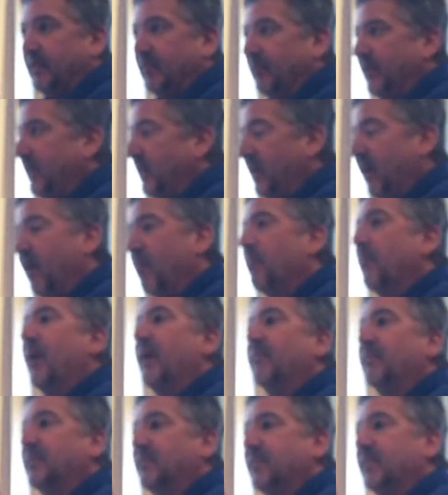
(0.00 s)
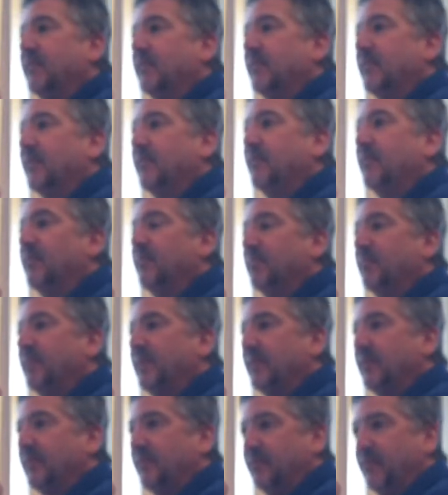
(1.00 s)
We get all profit centers of your
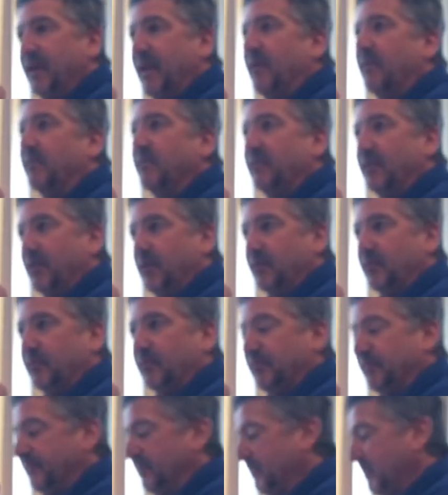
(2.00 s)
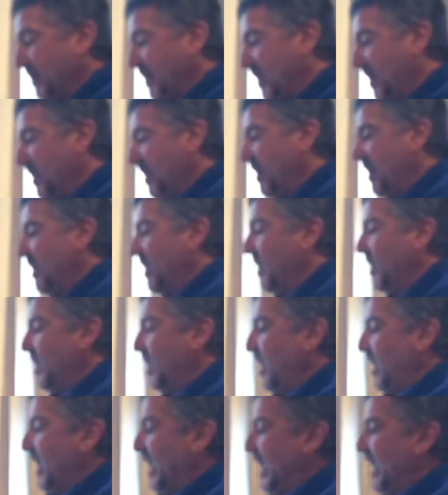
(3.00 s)
business found and chosen.
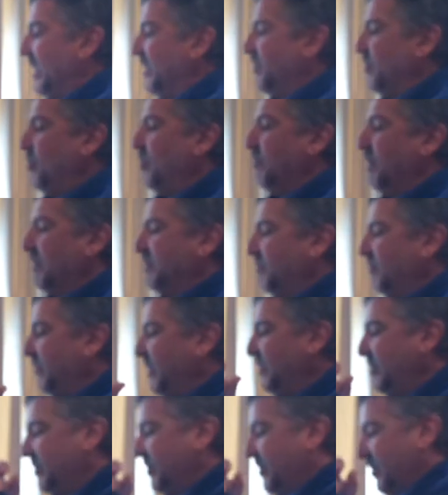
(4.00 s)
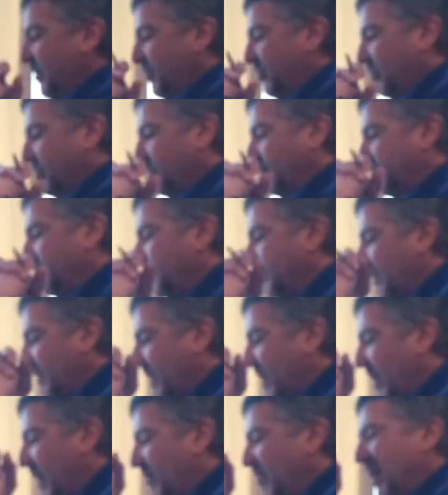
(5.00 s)
In doing my research,
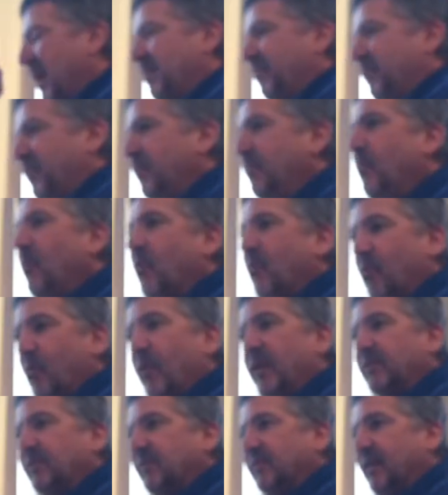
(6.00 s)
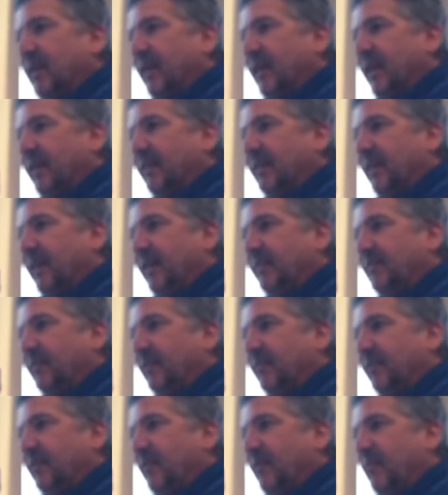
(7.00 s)
I've got a few more questions I'd like to ask you
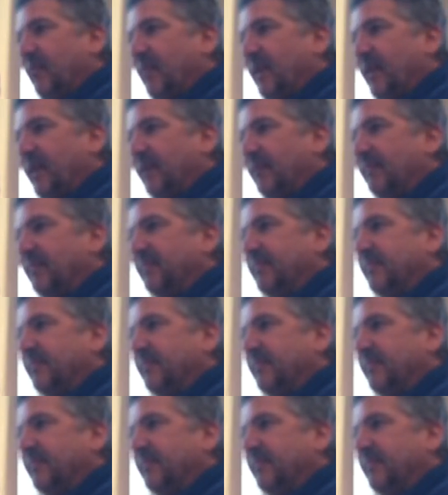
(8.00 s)
if you don't mind.